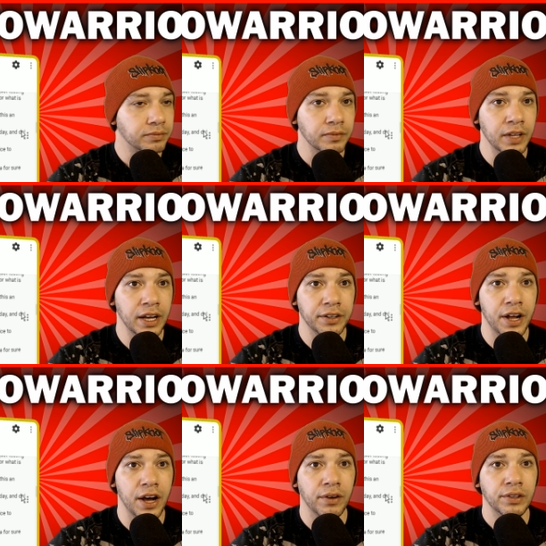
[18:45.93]
I don't
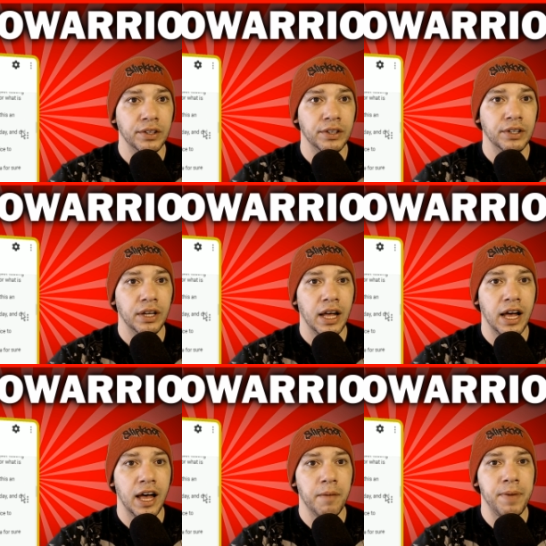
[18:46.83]
know.
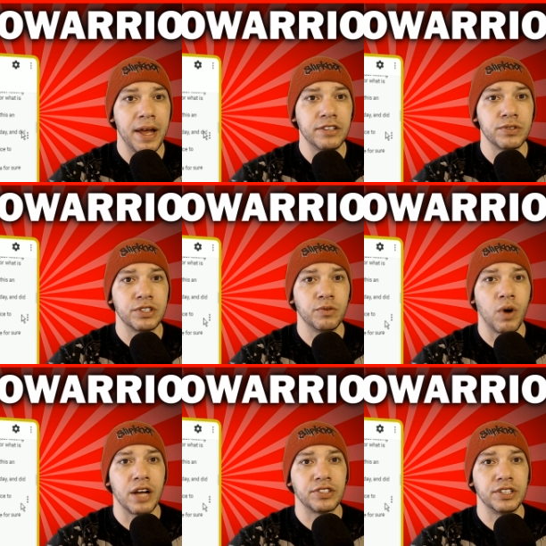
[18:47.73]
Pence was in
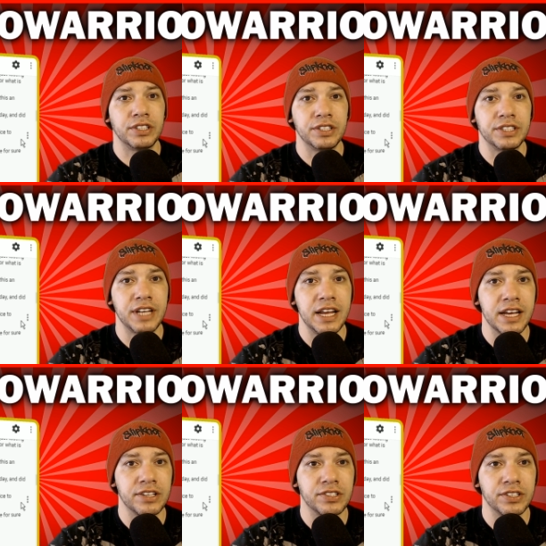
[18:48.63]
Washington State
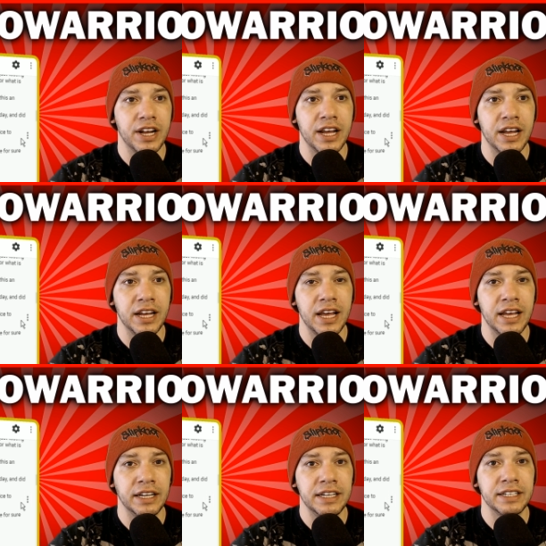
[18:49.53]
yesterday,
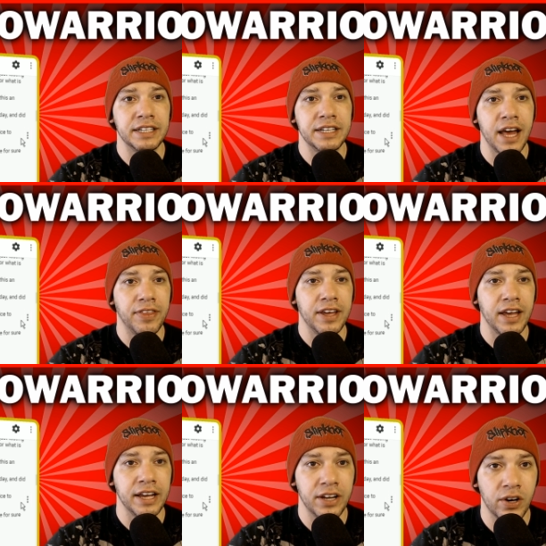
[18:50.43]
and he did nothing.
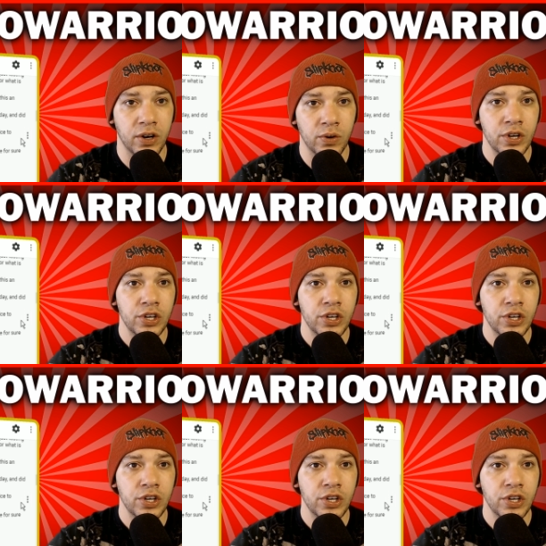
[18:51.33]
I know.